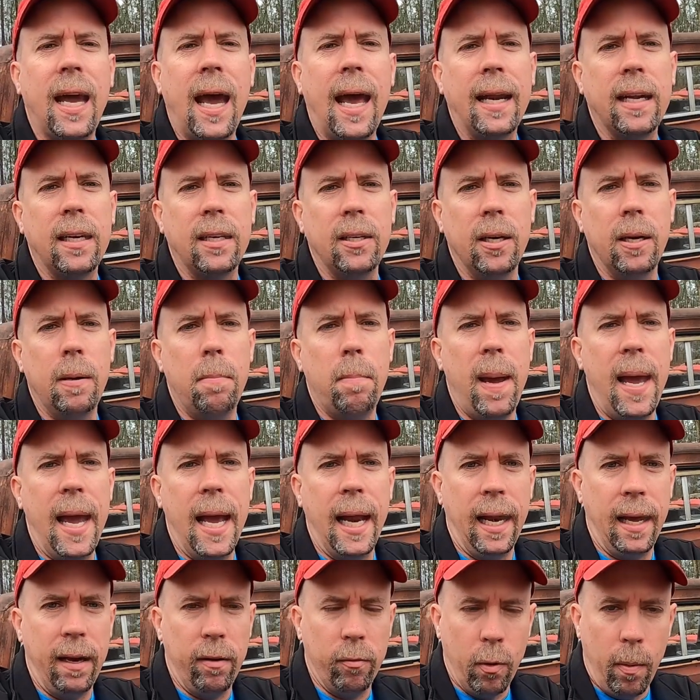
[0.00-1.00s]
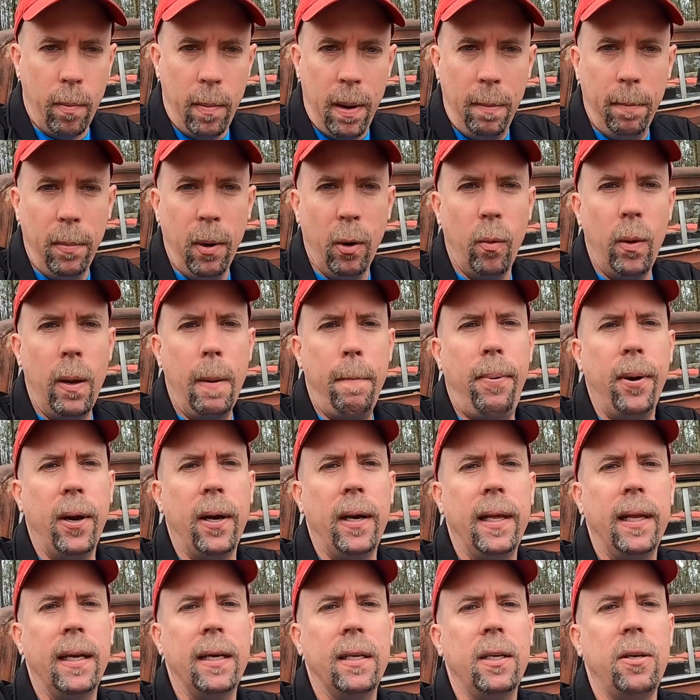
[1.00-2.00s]
got a good belly. Remember, we
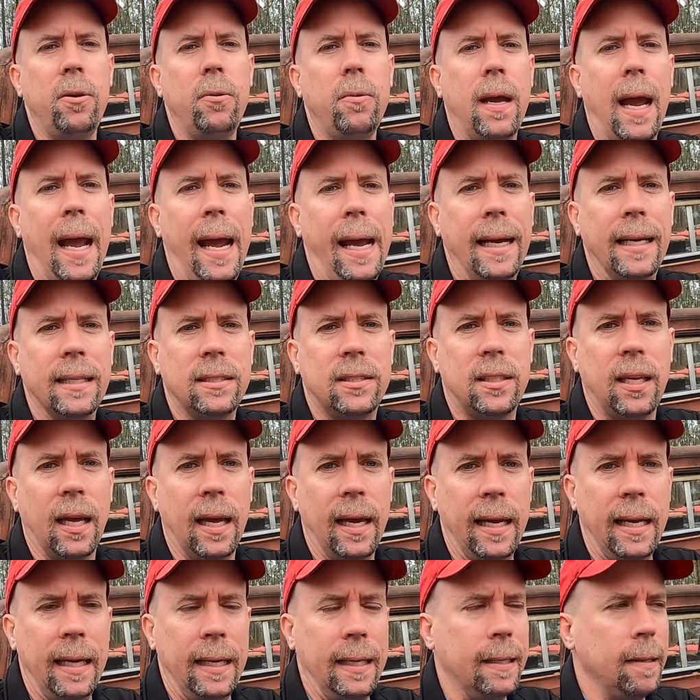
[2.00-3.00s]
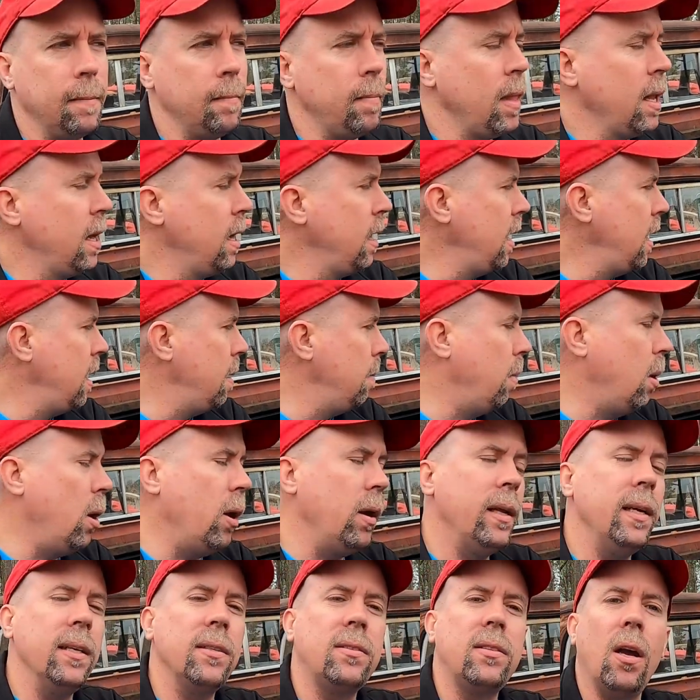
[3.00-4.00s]
put in a new gas tank. And
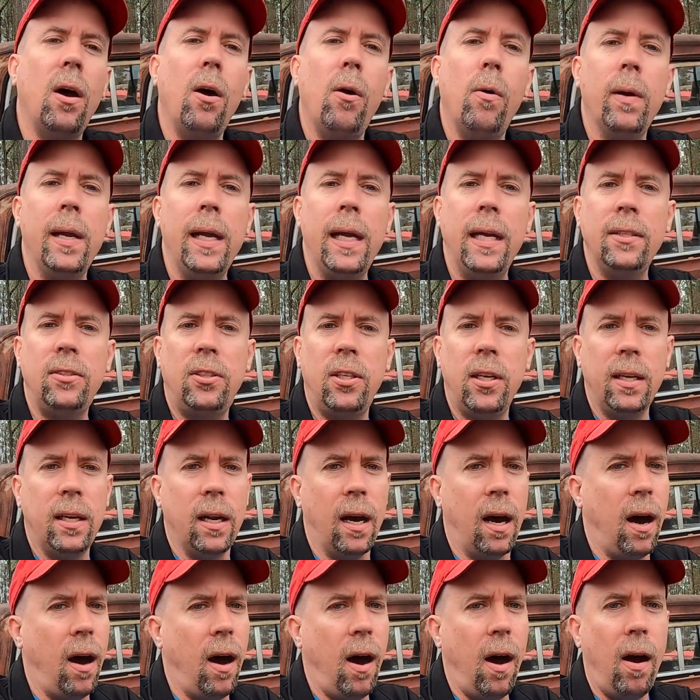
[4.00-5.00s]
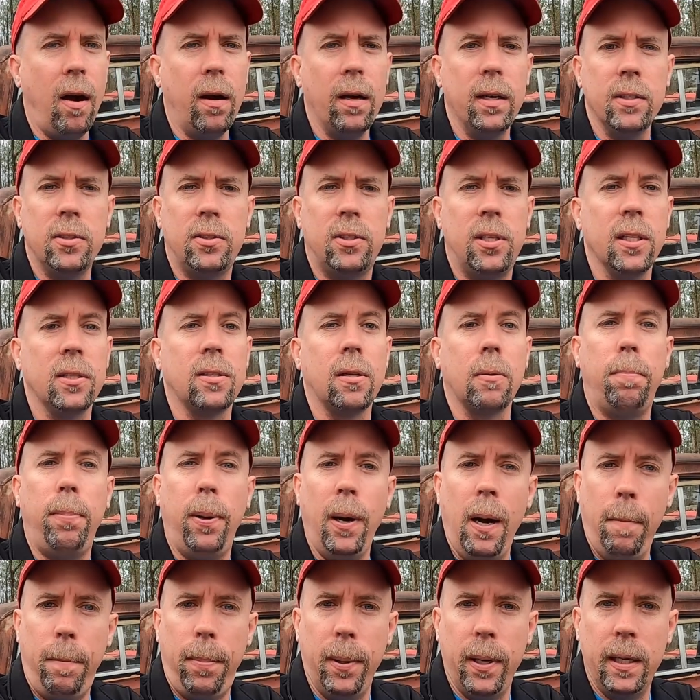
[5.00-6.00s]
boy, this old engine, the heart is just a
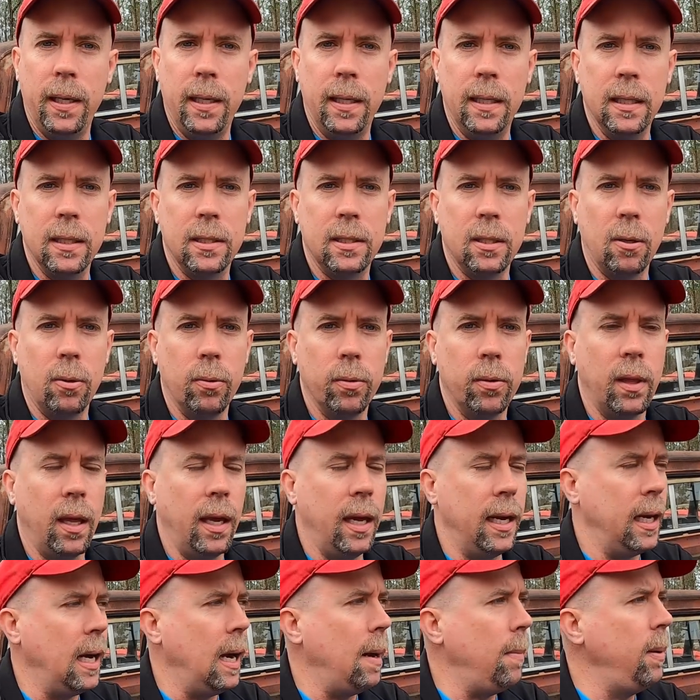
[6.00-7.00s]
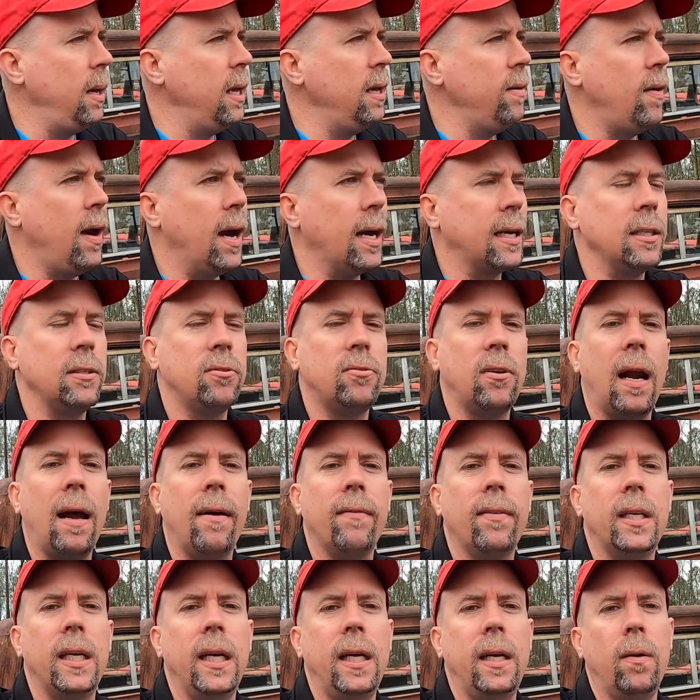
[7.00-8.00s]
pumping in this old thing. I believe I could
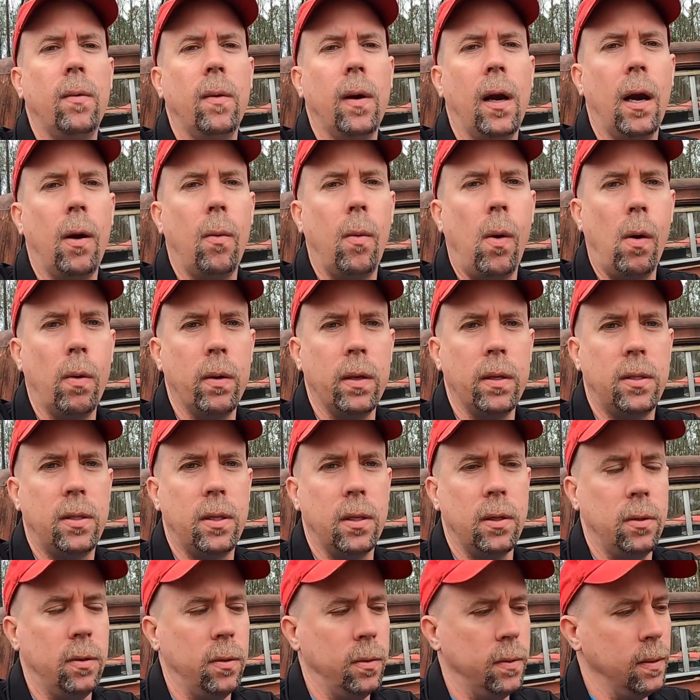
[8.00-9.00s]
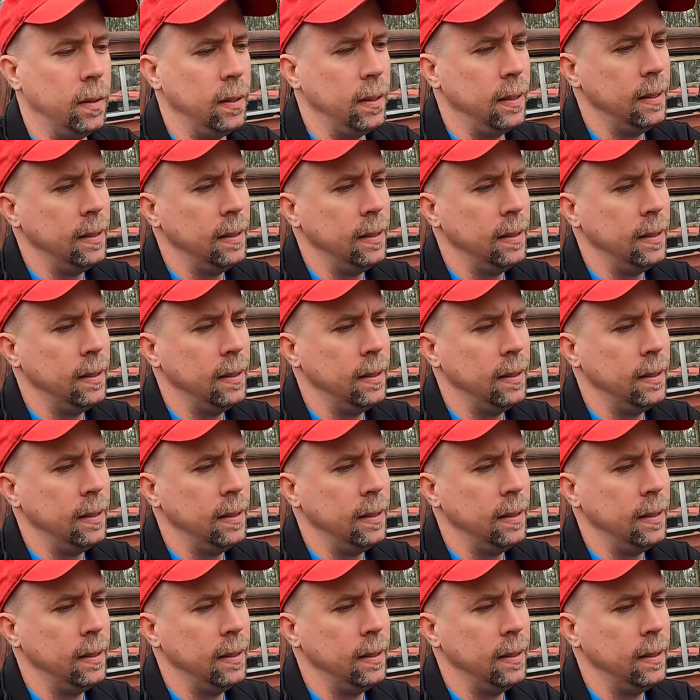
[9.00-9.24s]
drive it anywhere I wanted to.